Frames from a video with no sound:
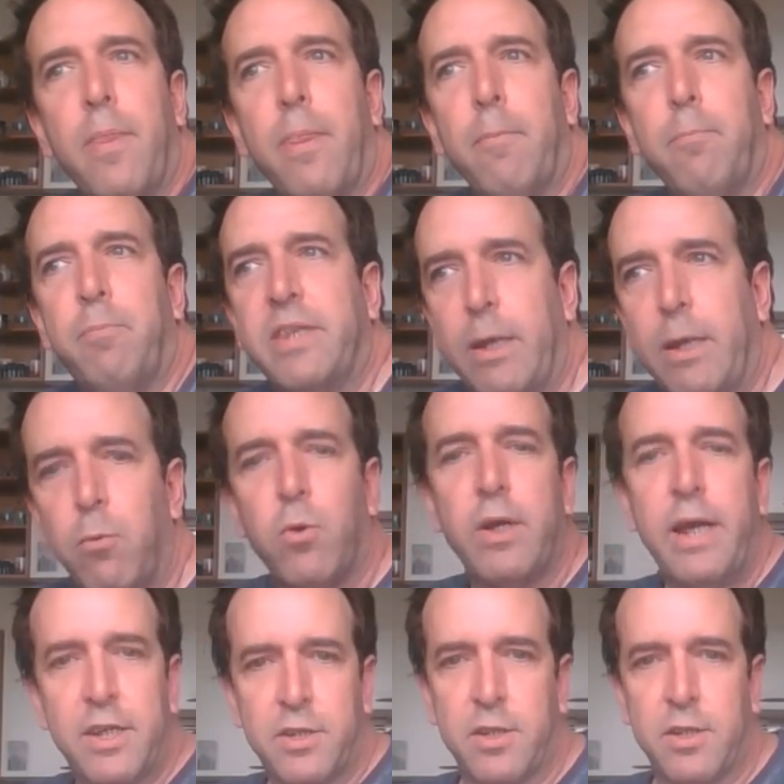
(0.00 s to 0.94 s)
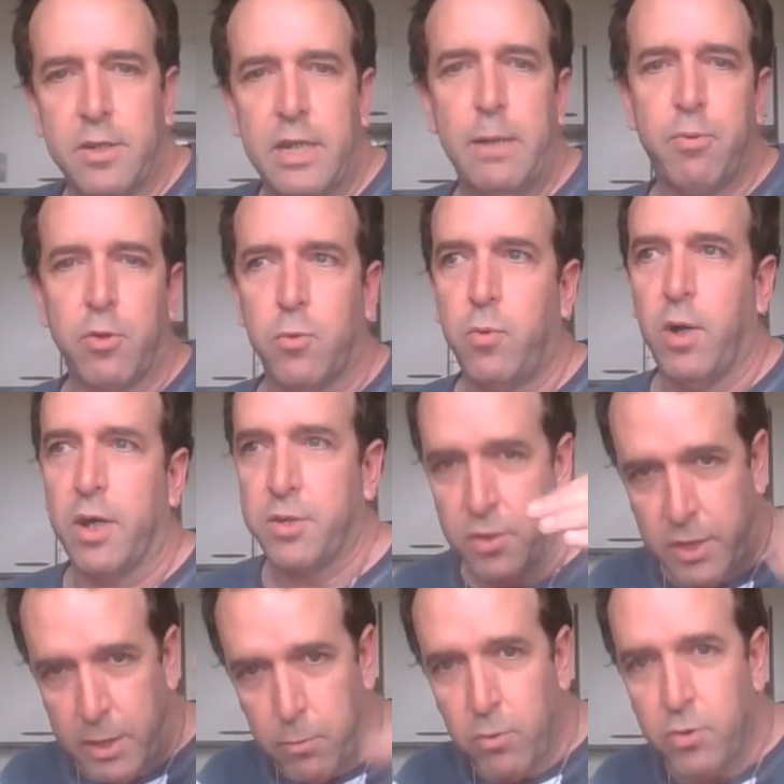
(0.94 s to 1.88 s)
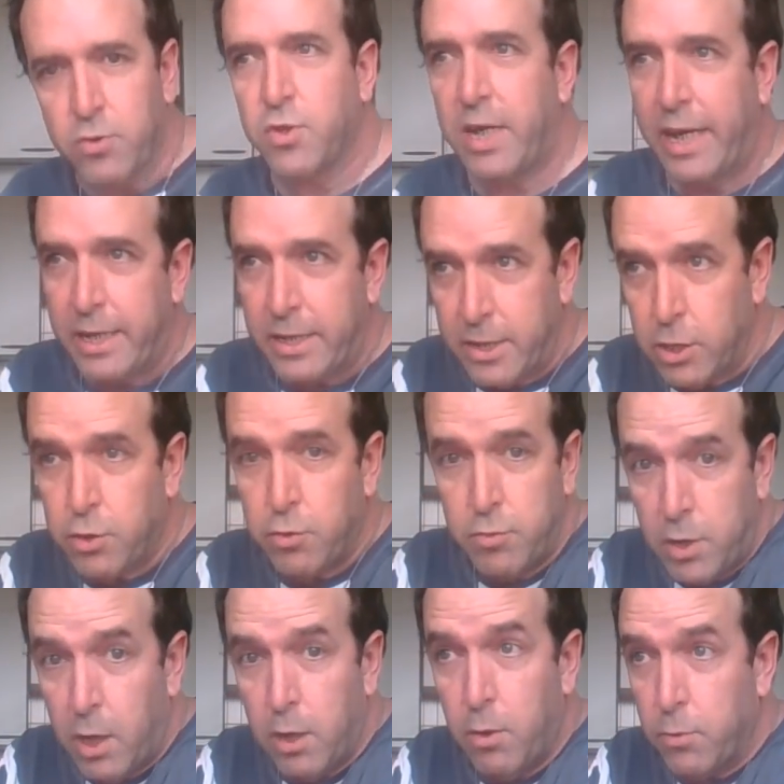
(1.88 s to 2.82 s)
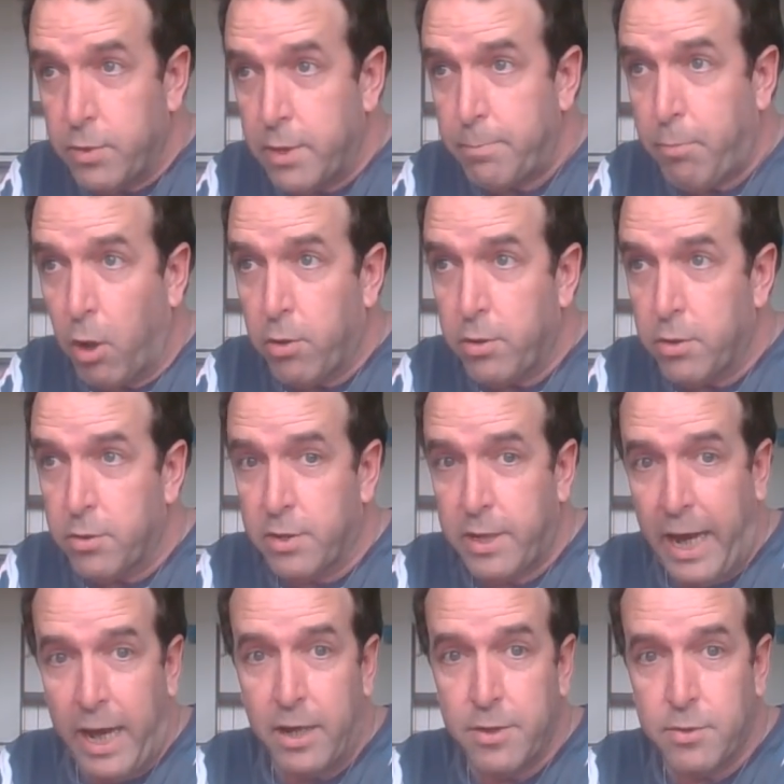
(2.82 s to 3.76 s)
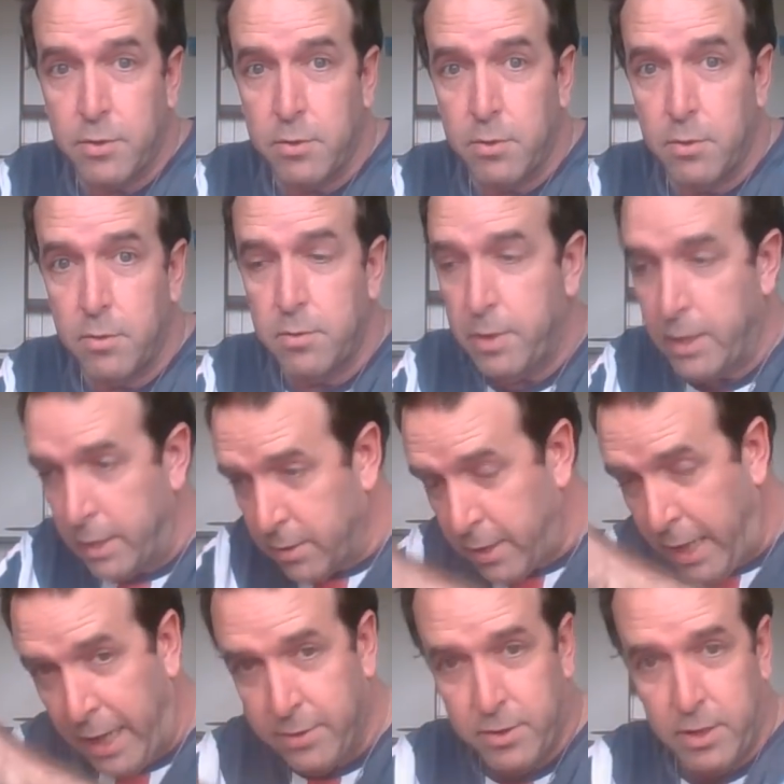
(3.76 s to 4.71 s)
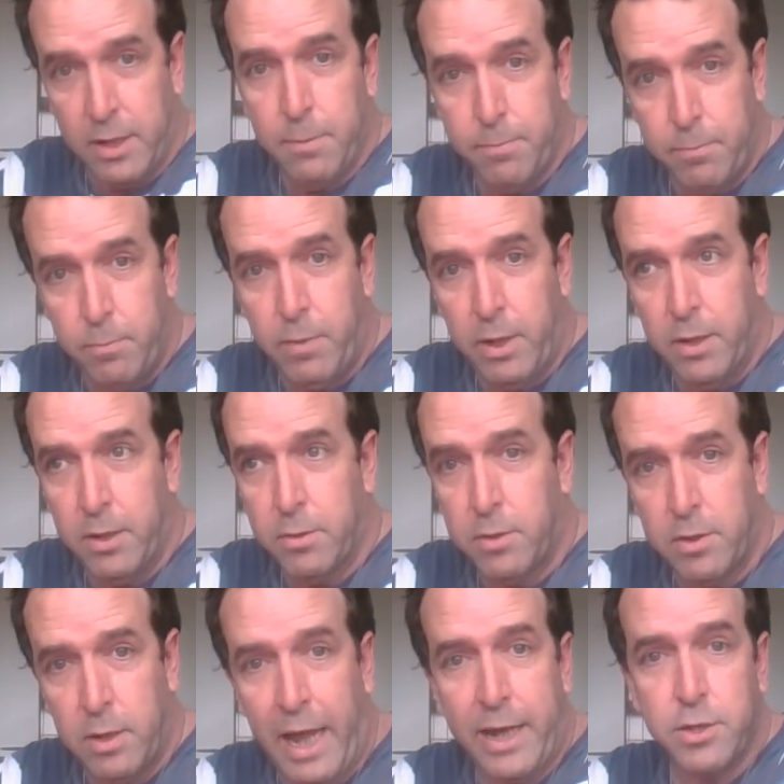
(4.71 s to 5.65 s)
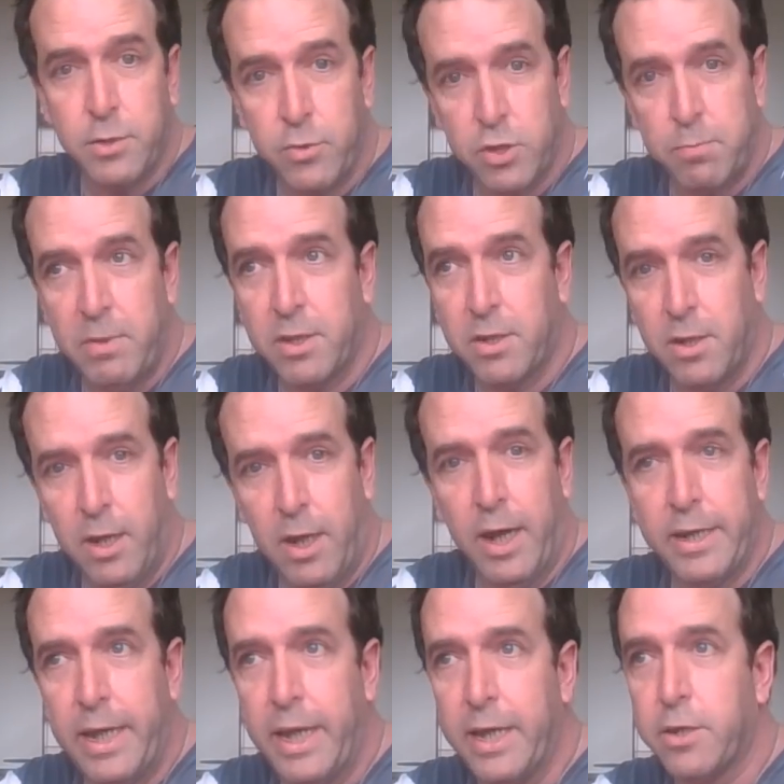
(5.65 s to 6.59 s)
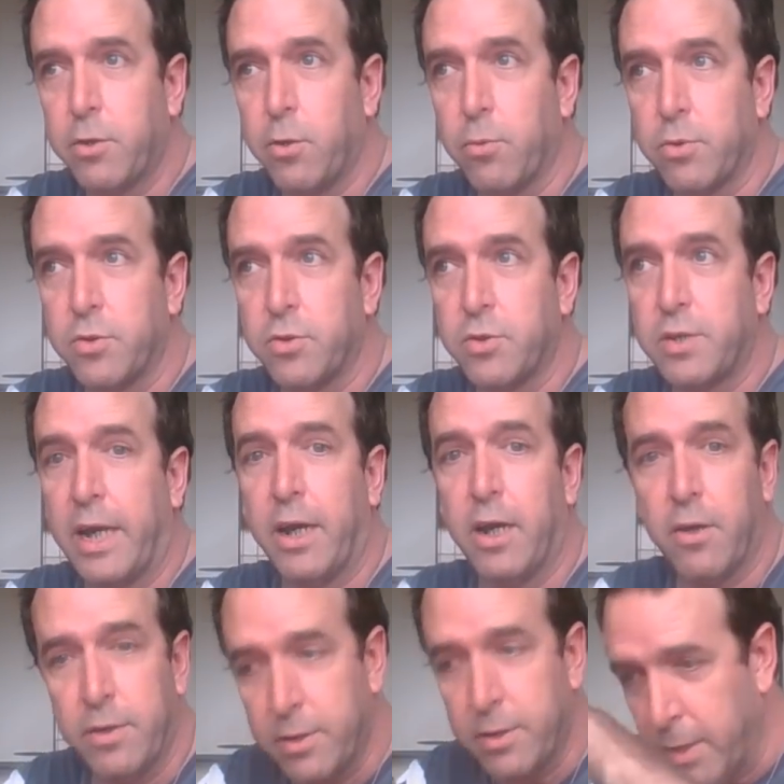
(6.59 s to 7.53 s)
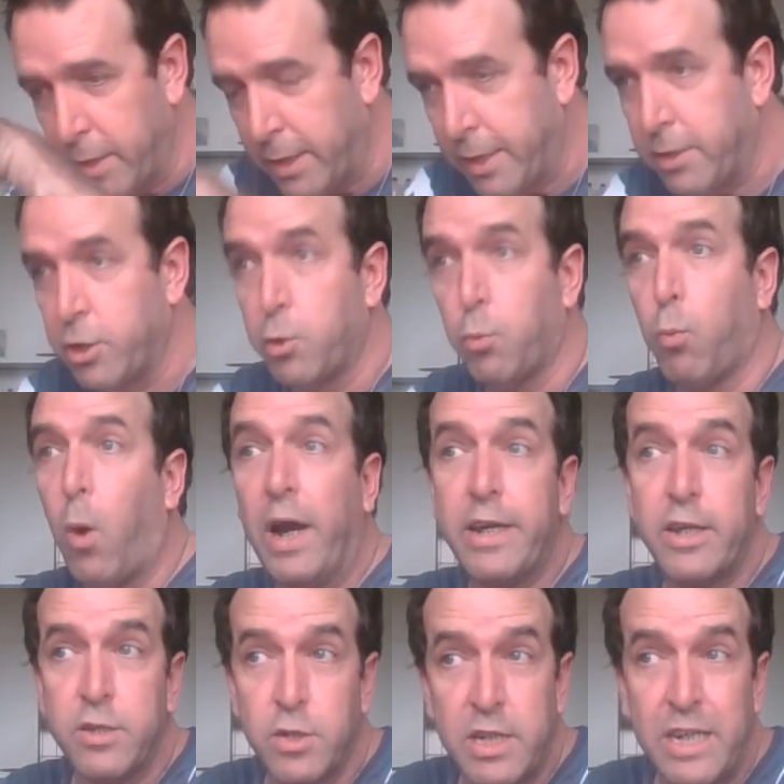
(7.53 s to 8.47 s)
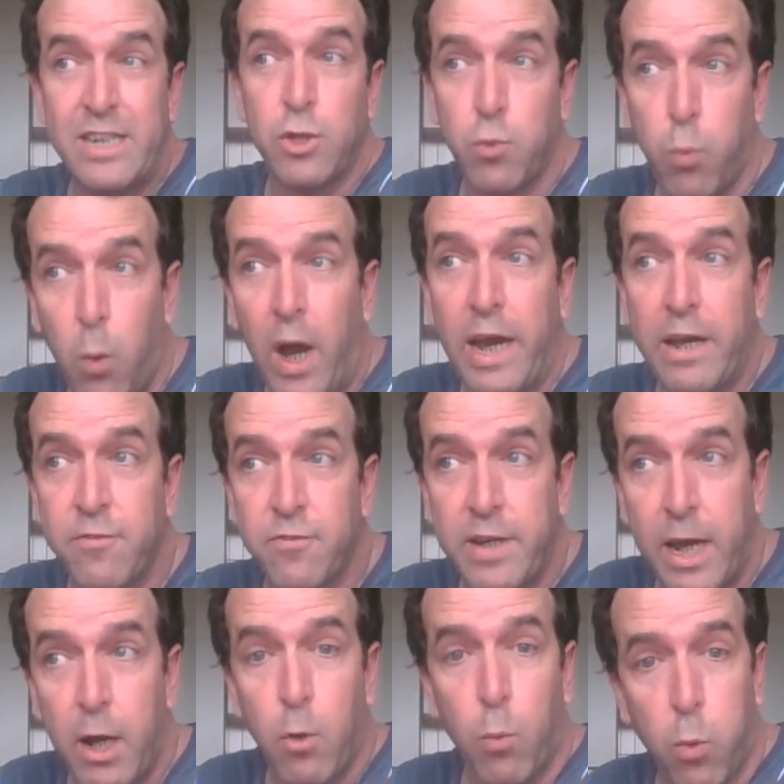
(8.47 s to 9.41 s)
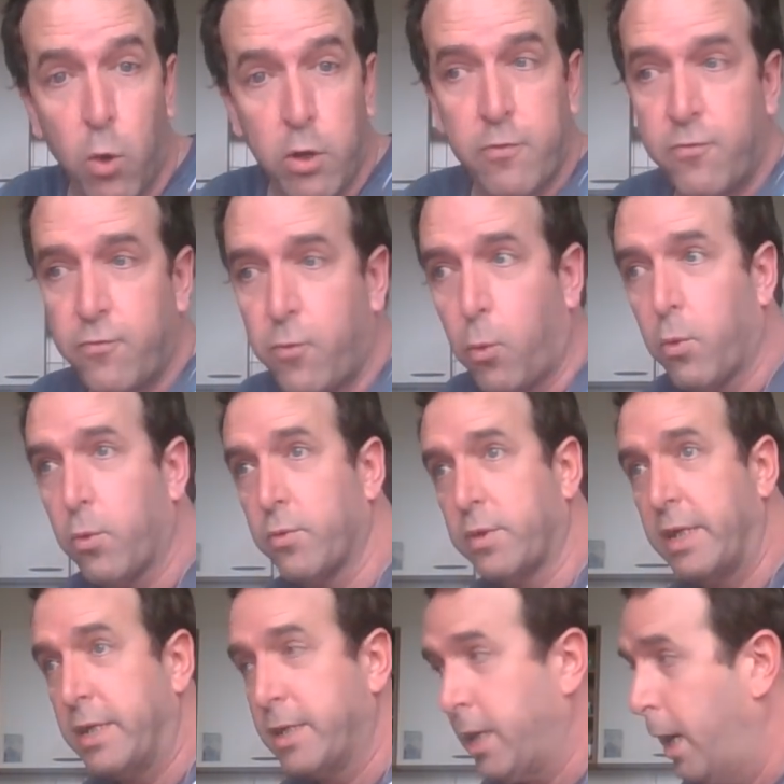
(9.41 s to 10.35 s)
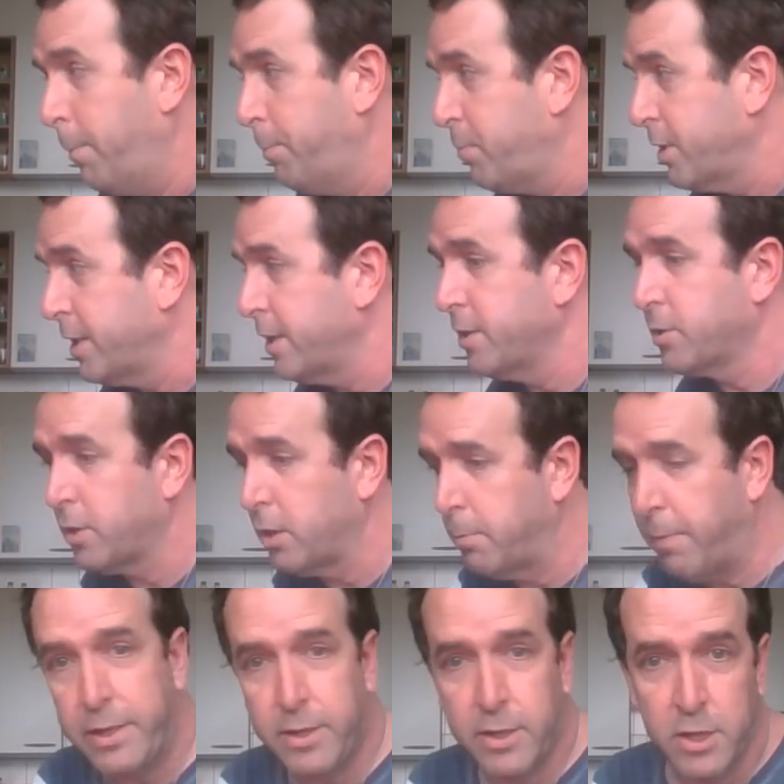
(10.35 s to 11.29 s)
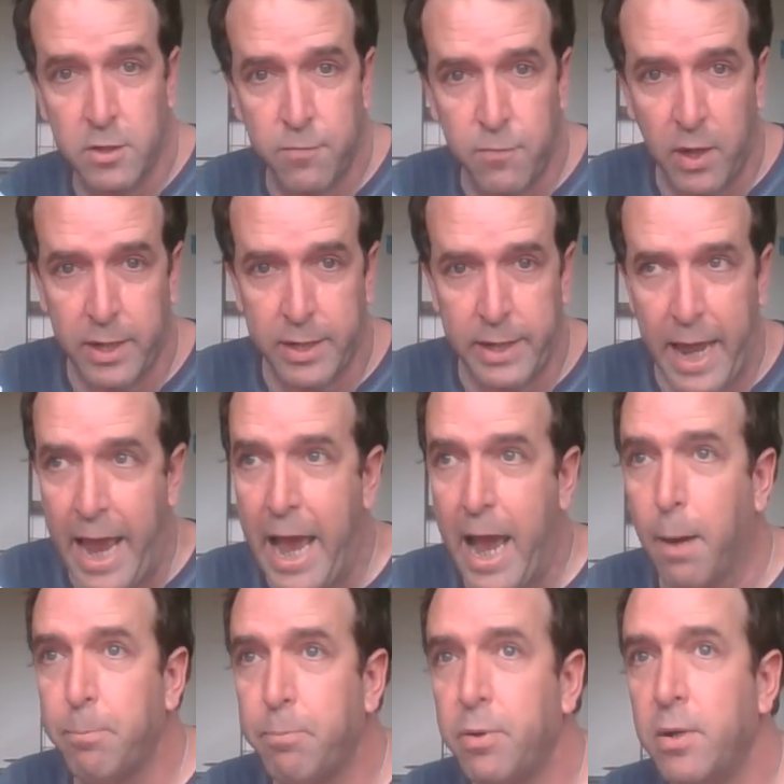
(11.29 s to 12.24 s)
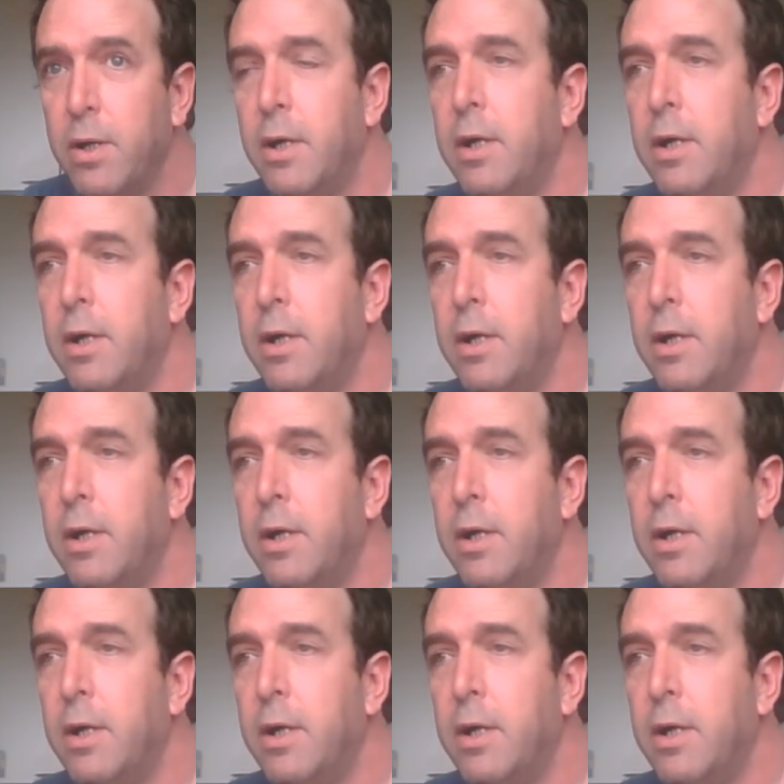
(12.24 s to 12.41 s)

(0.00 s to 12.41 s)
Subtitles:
But they weren't asking deeper questions. They weren't saying, "Did you know that Barnard Castle has a GlaxoSmithKline headquarters there? And why does his wife now work for the company that's going to make this fucking app?